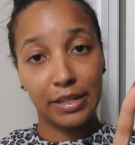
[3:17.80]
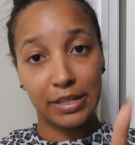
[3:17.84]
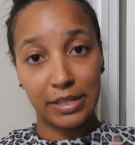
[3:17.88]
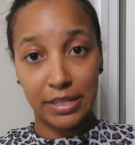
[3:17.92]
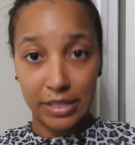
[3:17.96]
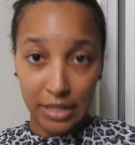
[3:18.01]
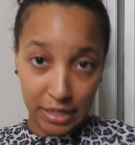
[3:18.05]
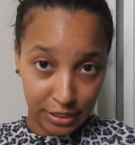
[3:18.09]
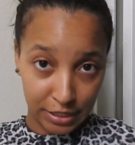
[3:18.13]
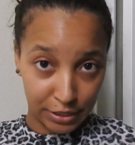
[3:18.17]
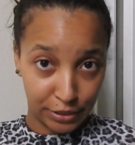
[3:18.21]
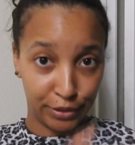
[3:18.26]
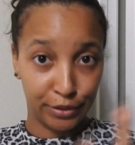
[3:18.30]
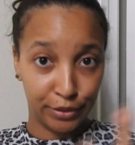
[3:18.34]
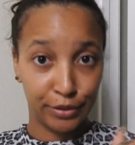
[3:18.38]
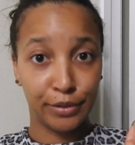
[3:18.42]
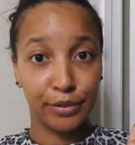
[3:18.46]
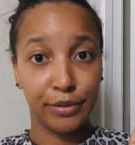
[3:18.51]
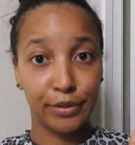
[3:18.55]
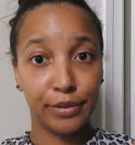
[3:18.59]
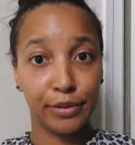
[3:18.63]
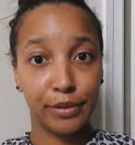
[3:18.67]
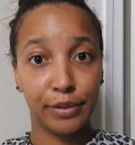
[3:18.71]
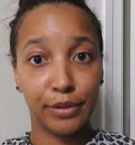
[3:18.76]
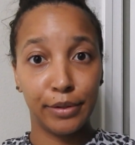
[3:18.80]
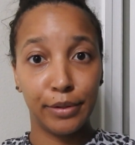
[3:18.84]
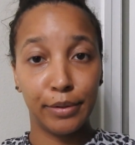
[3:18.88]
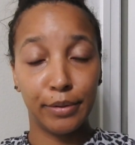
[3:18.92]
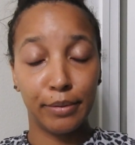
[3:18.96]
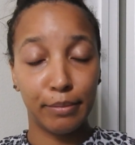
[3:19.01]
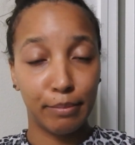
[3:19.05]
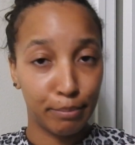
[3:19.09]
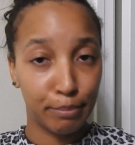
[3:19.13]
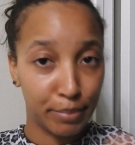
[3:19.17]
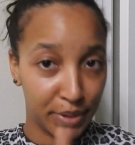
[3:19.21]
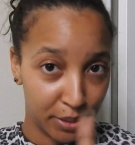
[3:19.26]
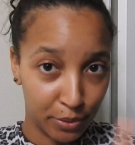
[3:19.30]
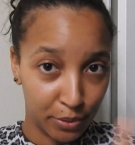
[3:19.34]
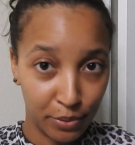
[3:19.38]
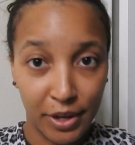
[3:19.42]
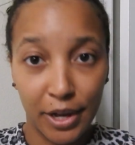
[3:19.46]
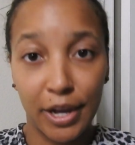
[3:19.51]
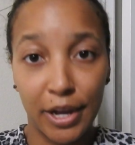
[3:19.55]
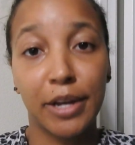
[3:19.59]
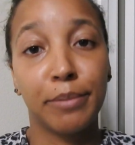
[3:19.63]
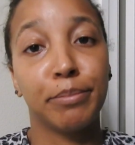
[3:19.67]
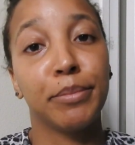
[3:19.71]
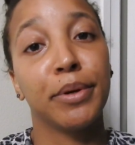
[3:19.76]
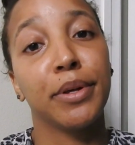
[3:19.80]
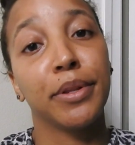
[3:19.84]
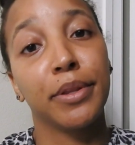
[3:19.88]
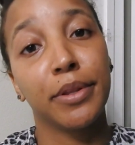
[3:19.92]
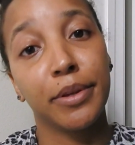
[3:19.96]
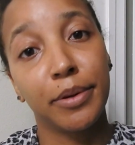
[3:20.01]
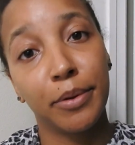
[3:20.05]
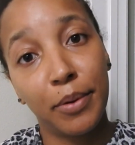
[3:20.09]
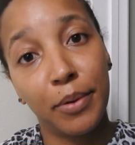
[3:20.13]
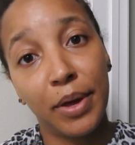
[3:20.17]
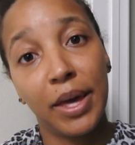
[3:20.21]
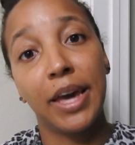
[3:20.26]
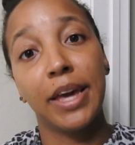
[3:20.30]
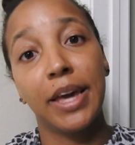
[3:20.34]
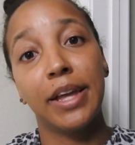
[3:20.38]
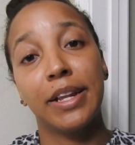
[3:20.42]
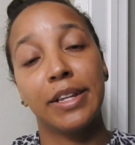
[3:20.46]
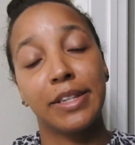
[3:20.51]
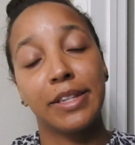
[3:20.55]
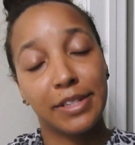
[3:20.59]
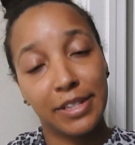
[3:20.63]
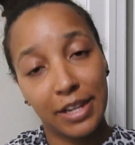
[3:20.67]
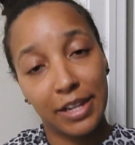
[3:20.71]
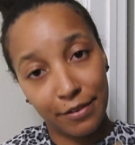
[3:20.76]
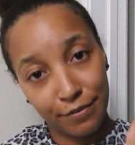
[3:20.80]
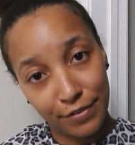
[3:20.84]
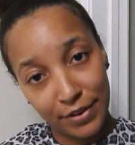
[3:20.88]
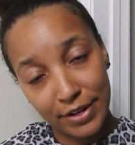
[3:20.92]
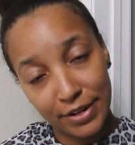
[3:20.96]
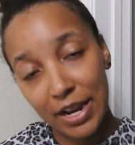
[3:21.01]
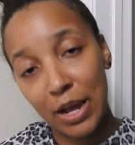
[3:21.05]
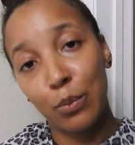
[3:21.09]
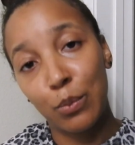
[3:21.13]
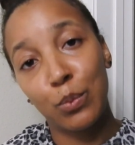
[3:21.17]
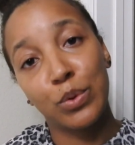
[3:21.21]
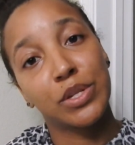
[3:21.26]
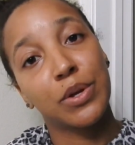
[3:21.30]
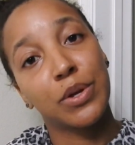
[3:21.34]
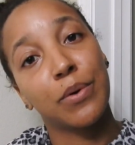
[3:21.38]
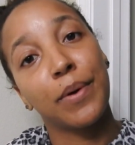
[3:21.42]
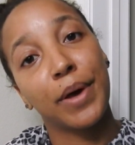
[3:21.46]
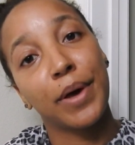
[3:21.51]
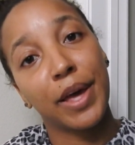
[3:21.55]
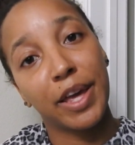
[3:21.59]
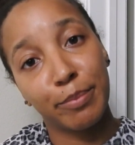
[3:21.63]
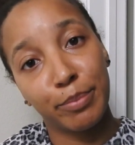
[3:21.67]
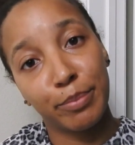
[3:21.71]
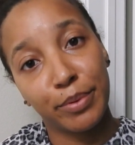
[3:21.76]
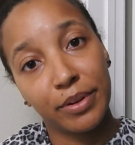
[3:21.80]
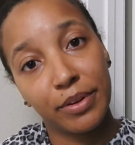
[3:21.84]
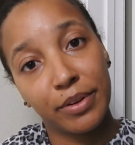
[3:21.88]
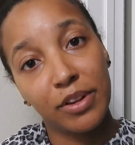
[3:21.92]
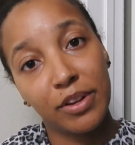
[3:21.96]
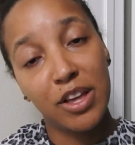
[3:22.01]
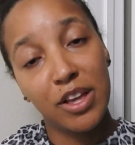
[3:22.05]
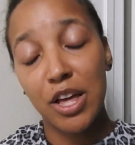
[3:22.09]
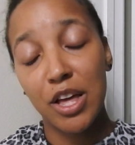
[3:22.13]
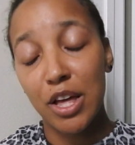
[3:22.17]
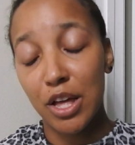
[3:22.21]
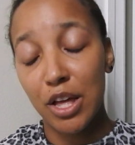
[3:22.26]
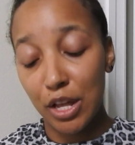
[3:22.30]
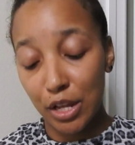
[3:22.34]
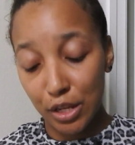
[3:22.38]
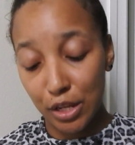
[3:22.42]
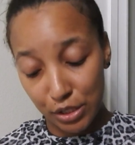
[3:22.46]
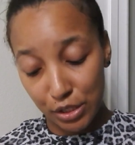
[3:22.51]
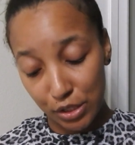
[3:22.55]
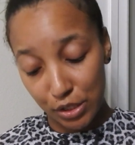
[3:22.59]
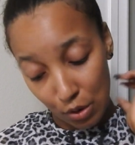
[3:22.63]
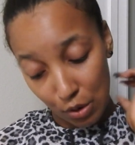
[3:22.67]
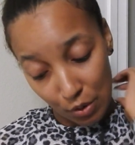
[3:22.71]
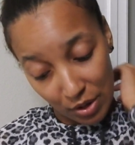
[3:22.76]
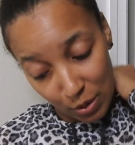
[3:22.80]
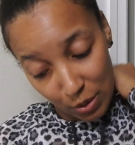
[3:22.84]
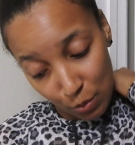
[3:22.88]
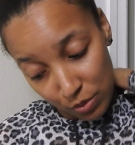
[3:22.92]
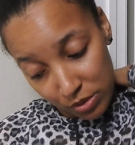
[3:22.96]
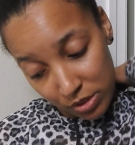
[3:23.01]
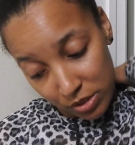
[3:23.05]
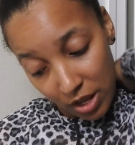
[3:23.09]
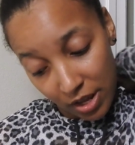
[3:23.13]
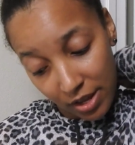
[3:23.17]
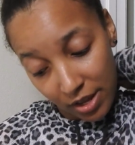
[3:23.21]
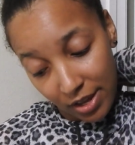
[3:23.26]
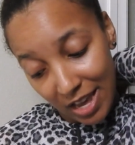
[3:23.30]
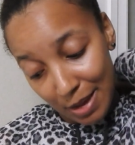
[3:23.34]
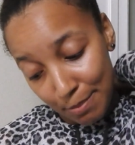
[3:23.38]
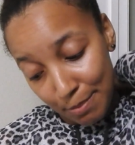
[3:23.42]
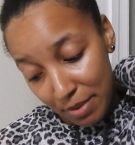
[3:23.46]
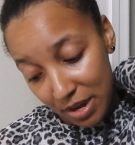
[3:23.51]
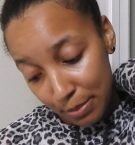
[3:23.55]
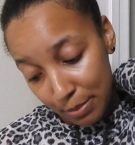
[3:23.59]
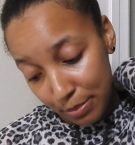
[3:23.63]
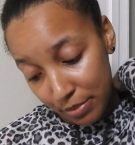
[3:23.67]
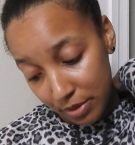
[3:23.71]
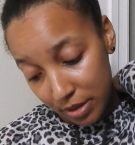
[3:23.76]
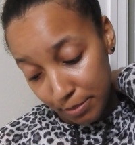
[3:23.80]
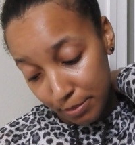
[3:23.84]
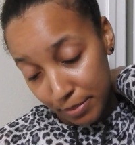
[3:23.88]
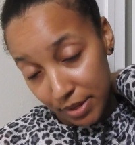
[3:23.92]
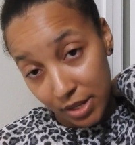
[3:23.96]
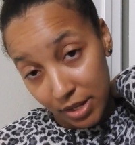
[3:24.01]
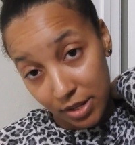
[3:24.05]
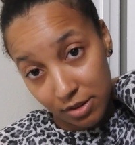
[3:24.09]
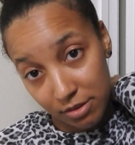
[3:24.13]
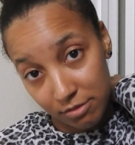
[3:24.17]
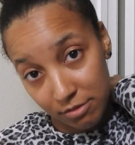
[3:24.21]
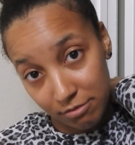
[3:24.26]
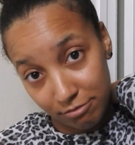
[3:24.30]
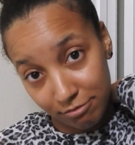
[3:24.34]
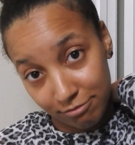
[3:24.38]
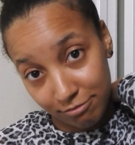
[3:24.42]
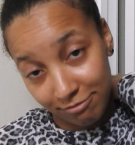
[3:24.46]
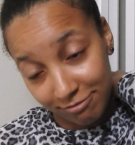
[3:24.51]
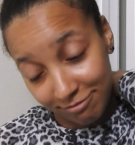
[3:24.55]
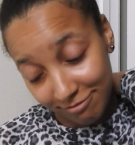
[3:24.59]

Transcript: Sasha be your godmother, okay? That's definitely not what's gonna happen. So he was like, yeah, Mama, I mean,